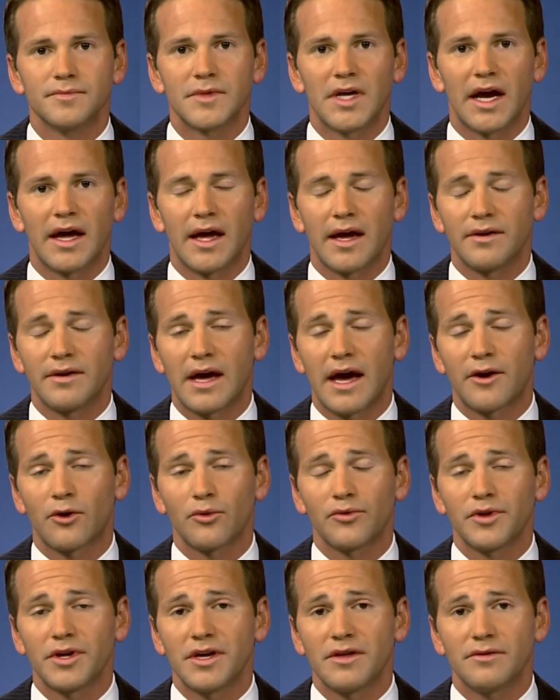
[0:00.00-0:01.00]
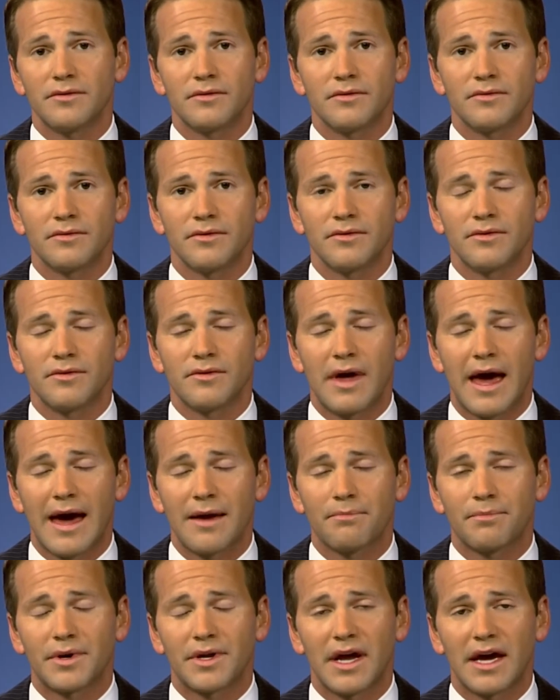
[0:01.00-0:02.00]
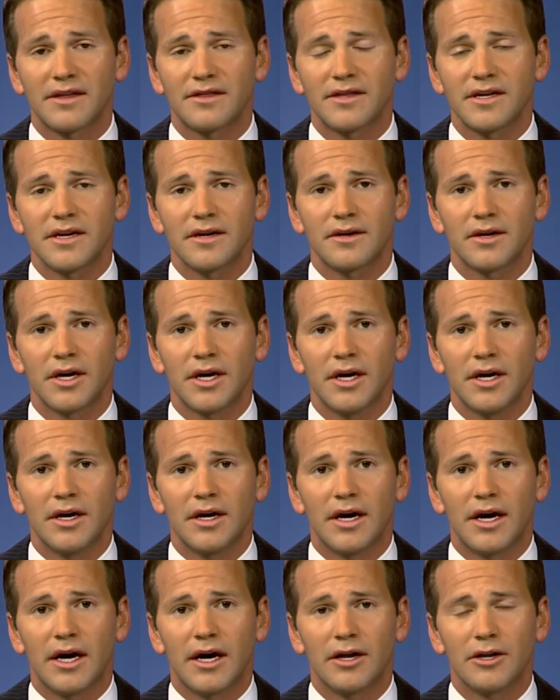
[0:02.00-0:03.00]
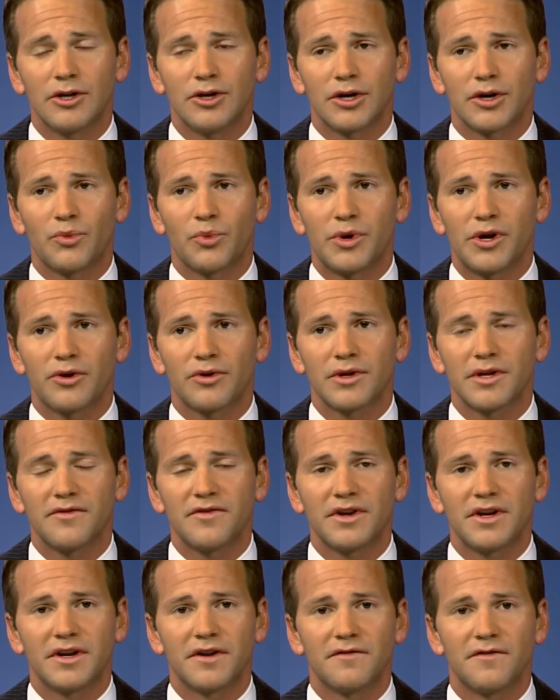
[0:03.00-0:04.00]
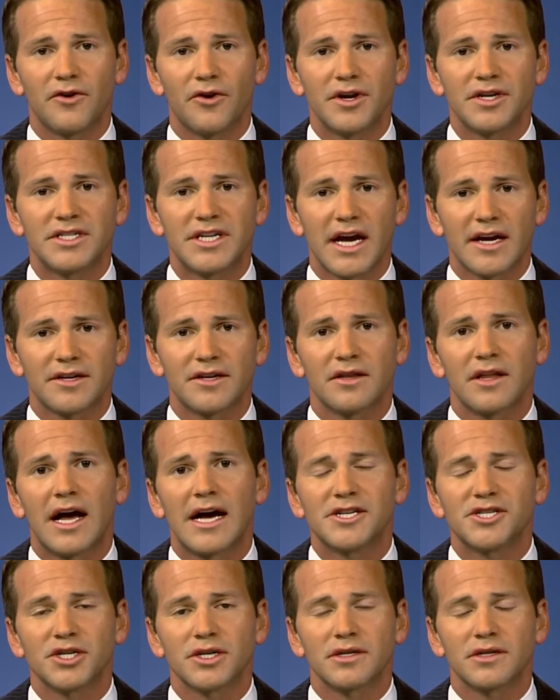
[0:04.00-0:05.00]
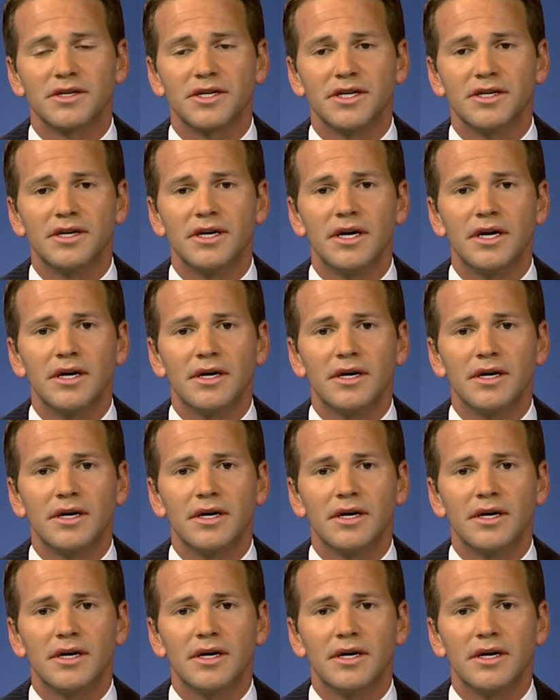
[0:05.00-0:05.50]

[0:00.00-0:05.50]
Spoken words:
And not only that, but I think, look, we are living in a very technologically